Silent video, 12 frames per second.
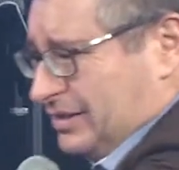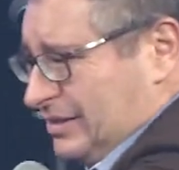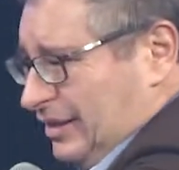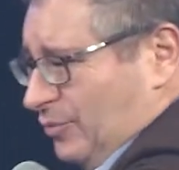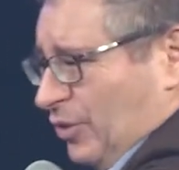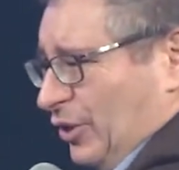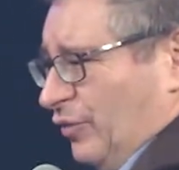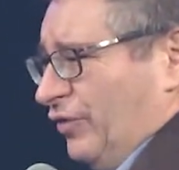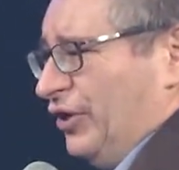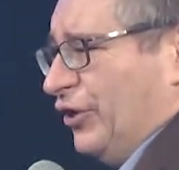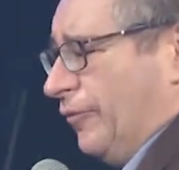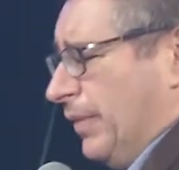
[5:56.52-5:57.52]
see him right over
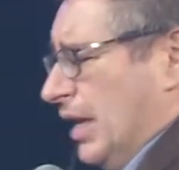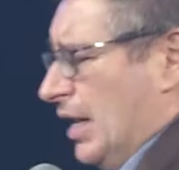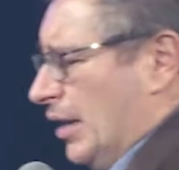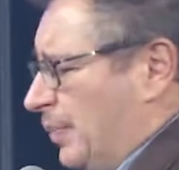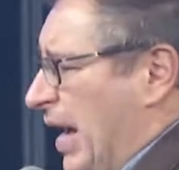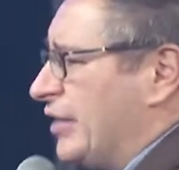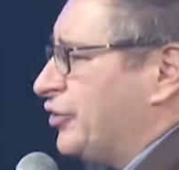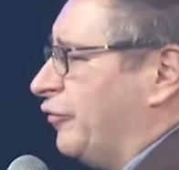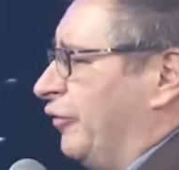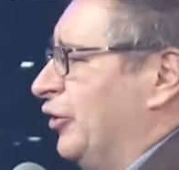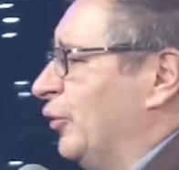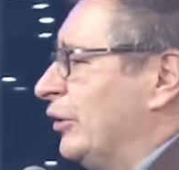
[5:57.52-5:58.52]
here. Pastor
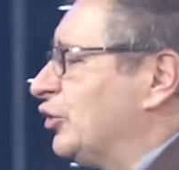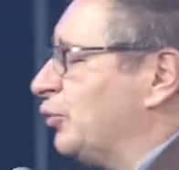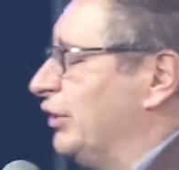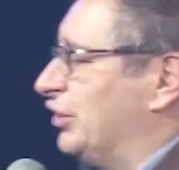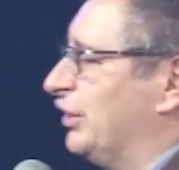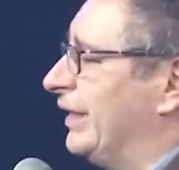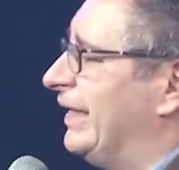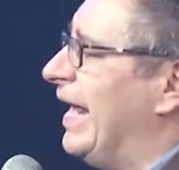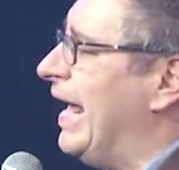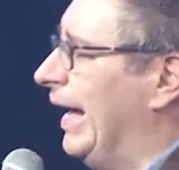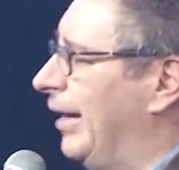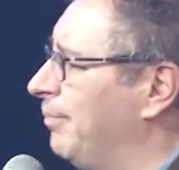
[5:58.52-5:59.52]
Fanu and Trisha
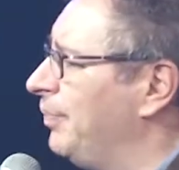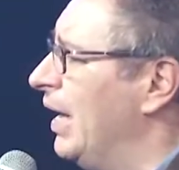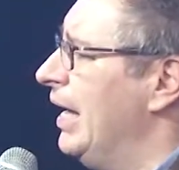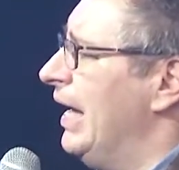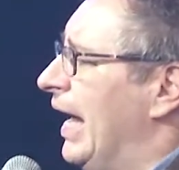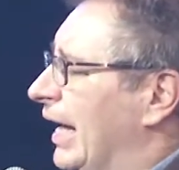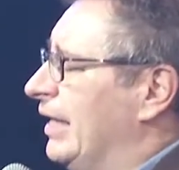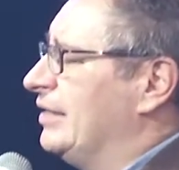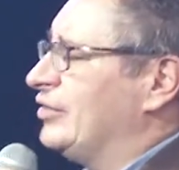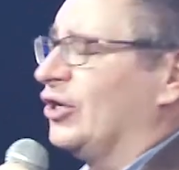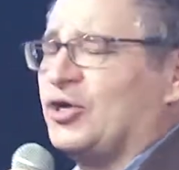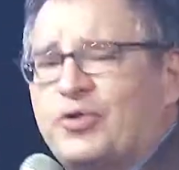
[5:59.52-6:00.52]
came, and
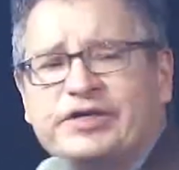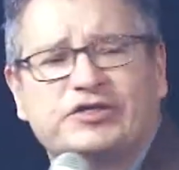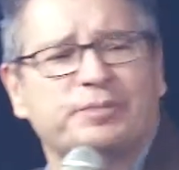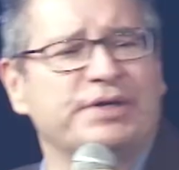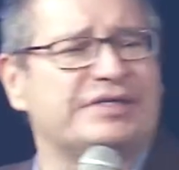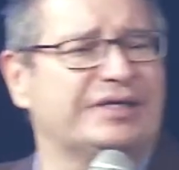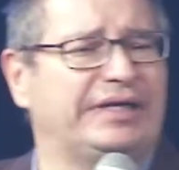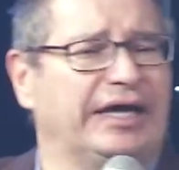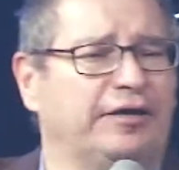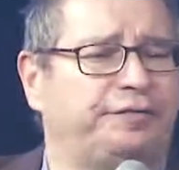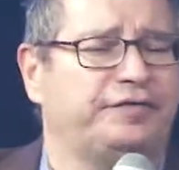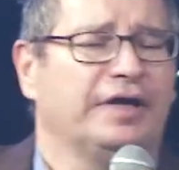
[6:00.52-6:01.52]
as a Christmas
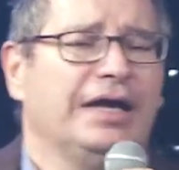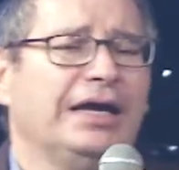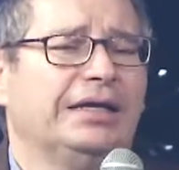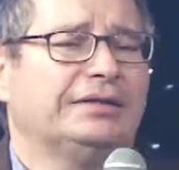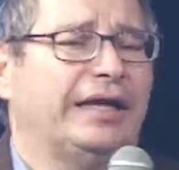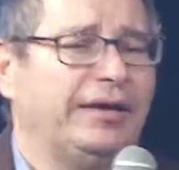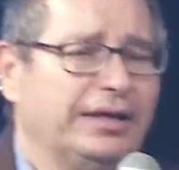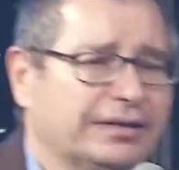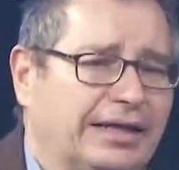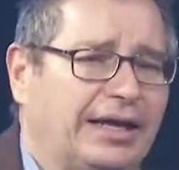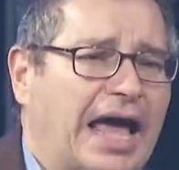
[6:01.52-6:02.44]
gift, they